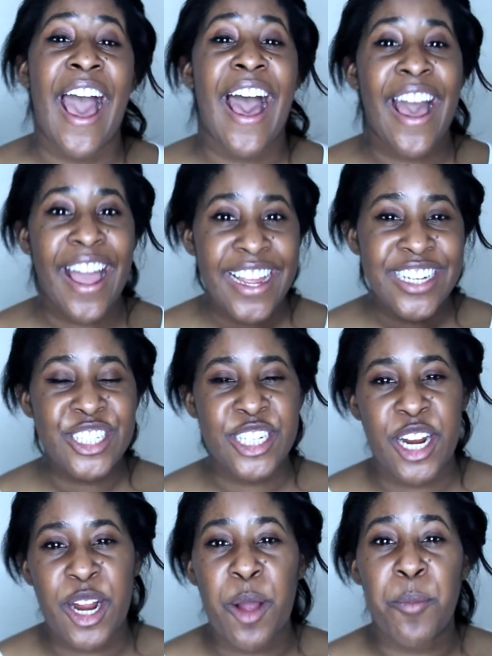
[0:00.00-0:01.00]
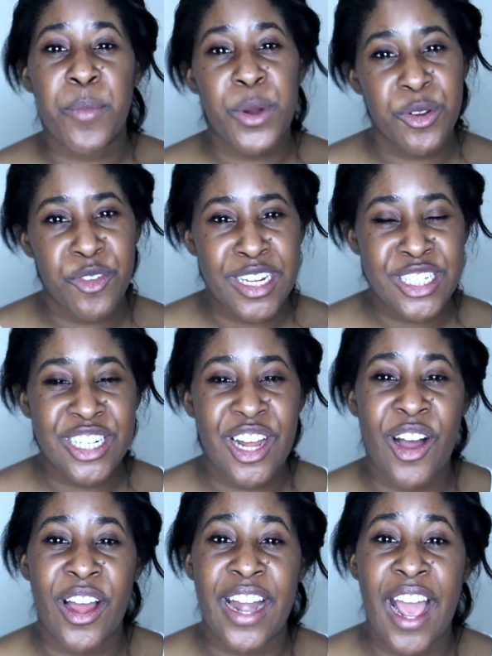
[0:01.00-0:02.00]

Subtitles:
I share motivation on